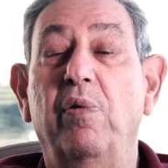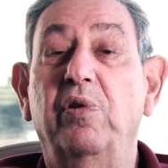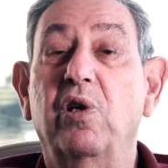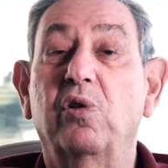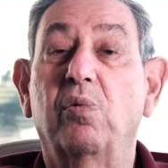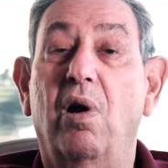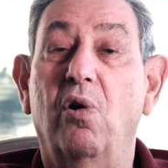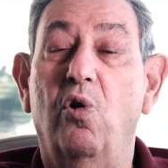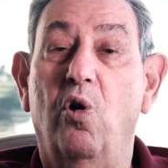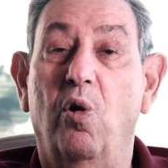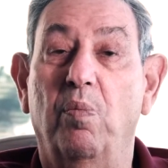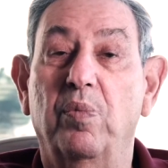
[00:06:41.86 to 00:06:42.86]
moved into our
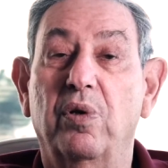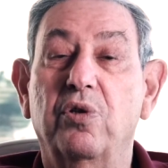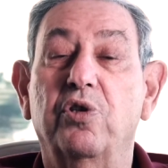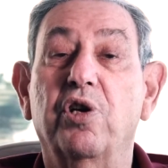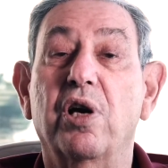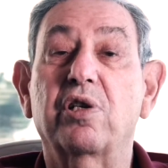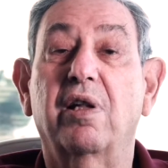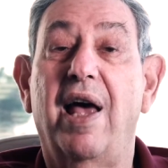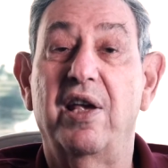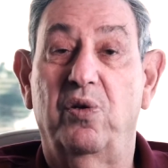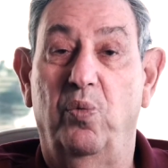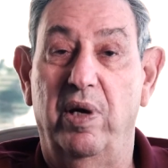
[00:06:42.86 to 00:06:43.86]
home just
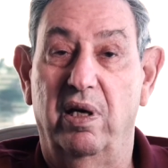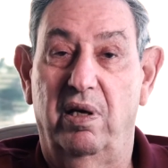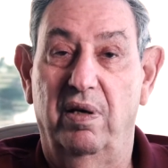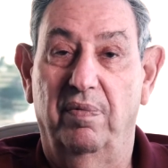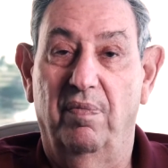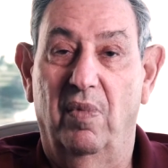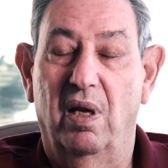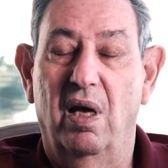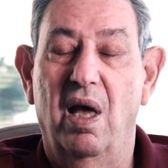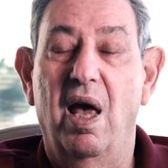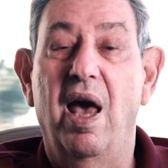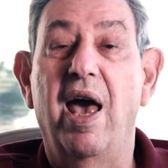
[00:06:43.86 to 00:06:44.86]
last week,
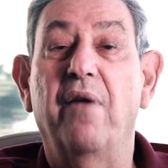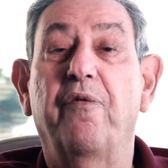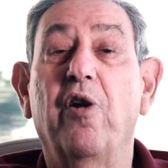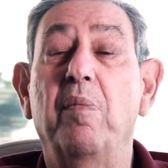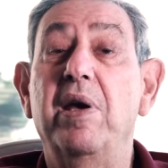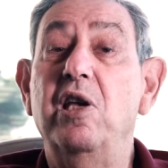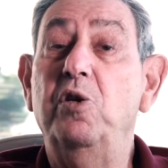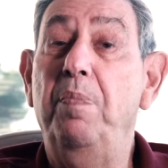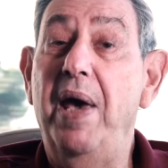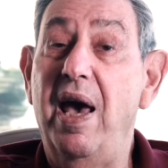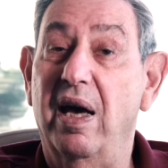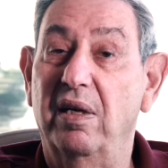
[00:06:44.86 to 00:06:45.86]
and from his
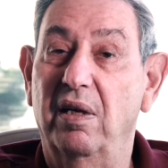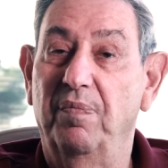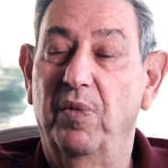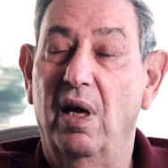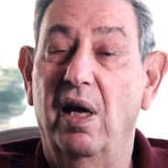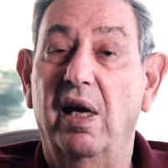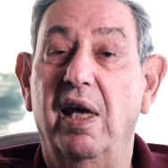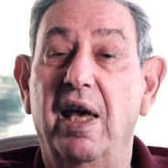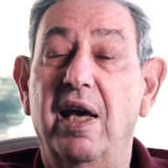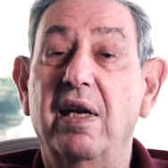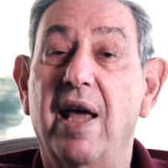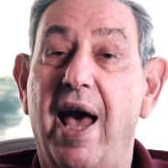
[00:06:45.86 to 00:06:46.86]
bed,
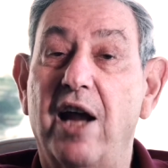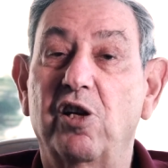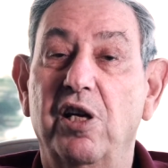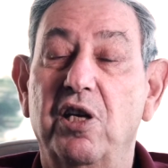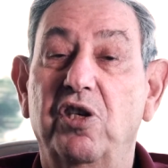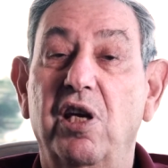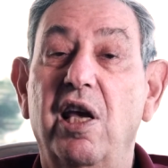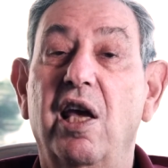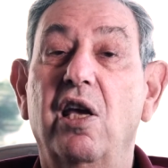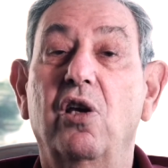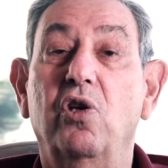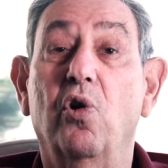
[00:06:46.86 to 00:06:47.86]
he can actually
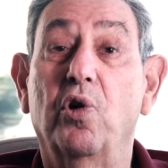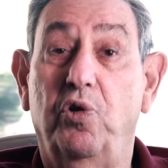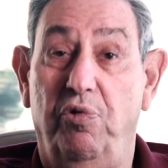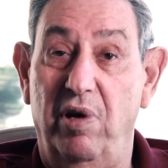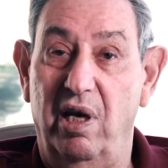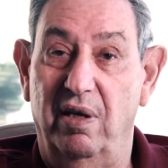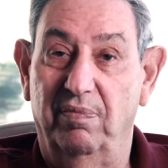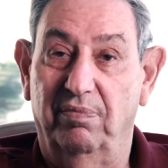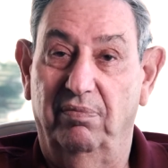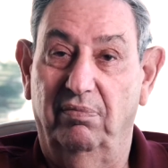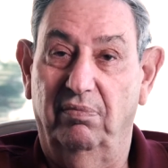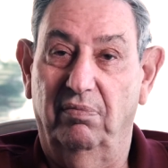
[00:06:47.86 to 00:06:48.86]
see your tree.
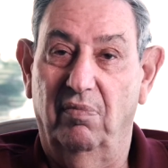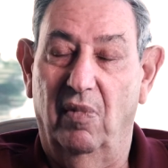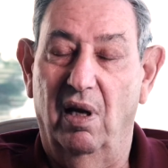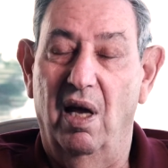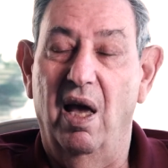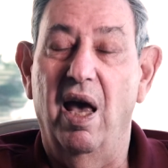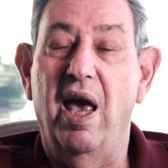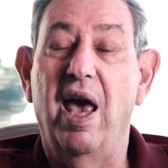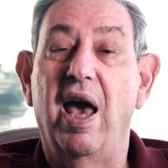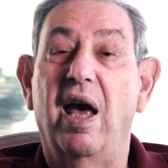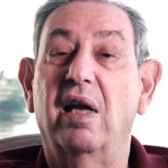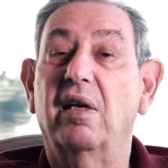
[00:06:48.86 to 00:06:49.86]

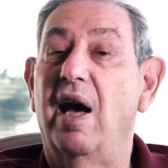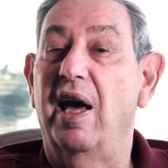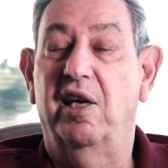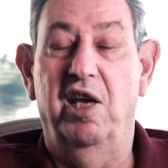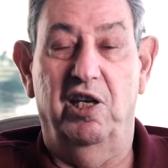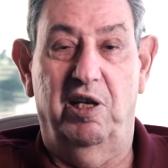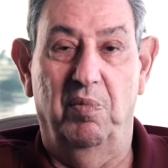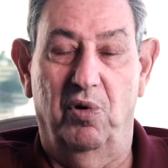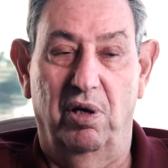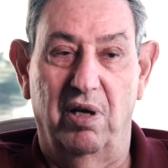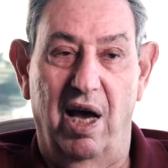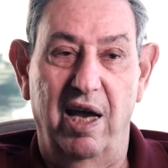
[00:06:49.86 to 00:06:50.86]
And I kissed him
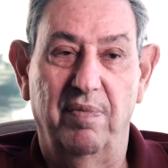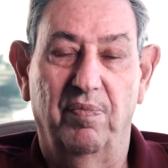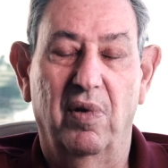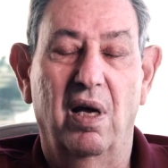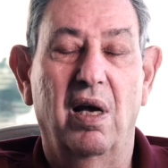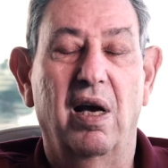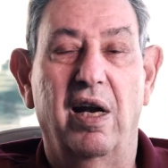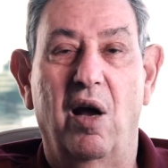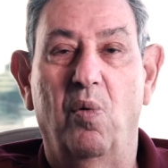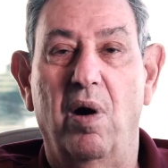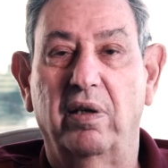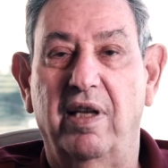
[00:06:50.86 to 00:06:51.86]
goodnight,
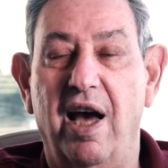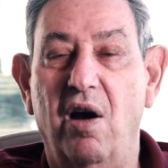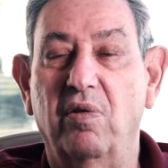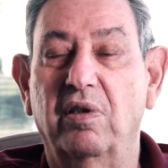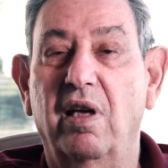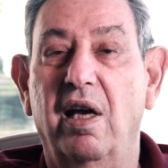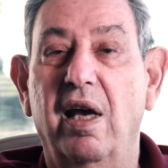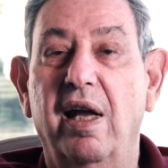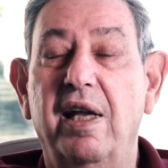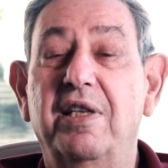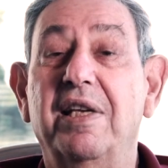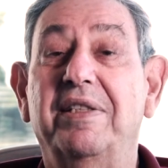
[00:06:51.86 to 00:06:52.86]
and I walked out.
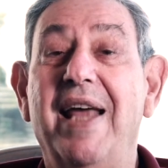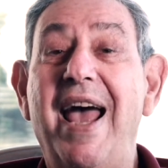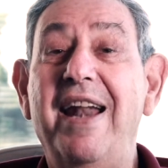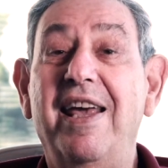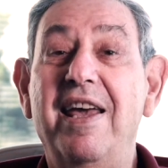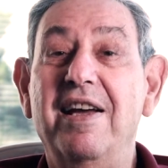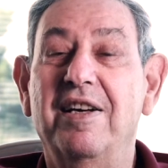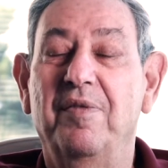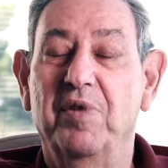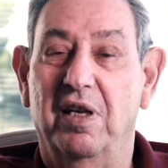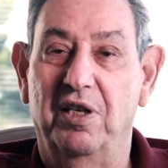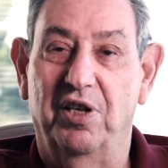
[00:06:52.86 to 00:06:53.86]
And he says, Daddy,
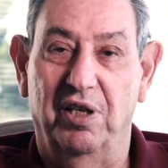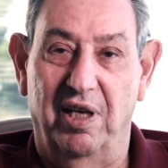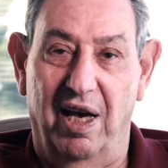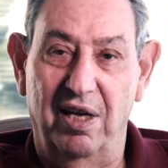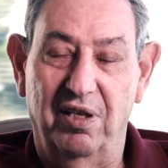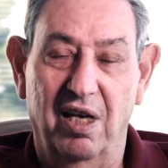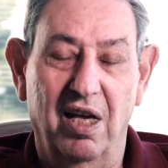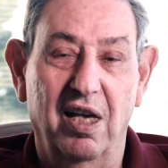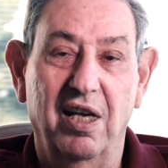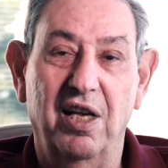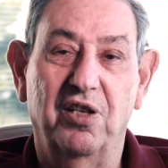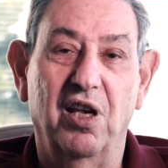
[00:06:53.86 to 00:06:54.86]
he says, yes.
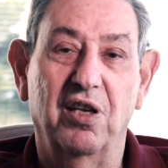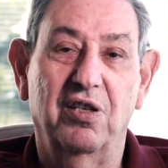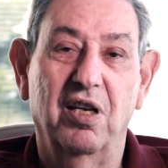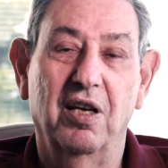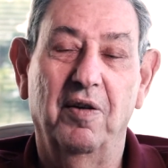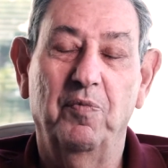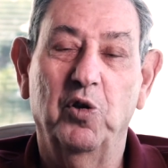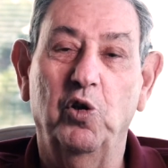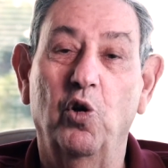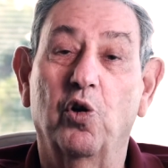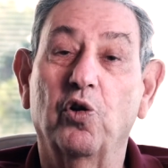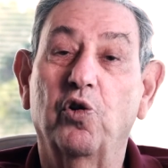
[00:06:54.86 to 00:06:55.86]
He says,
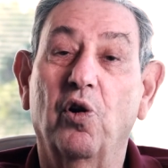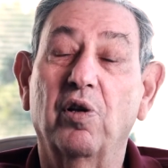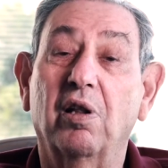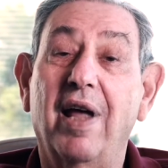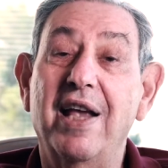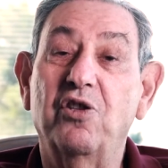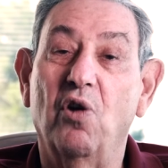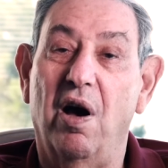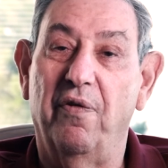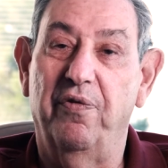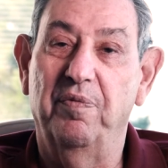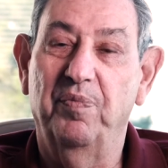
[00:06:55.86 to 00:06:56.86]
you can turn the lights
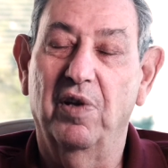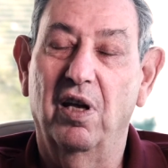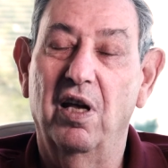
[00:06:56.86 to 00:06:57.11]
off.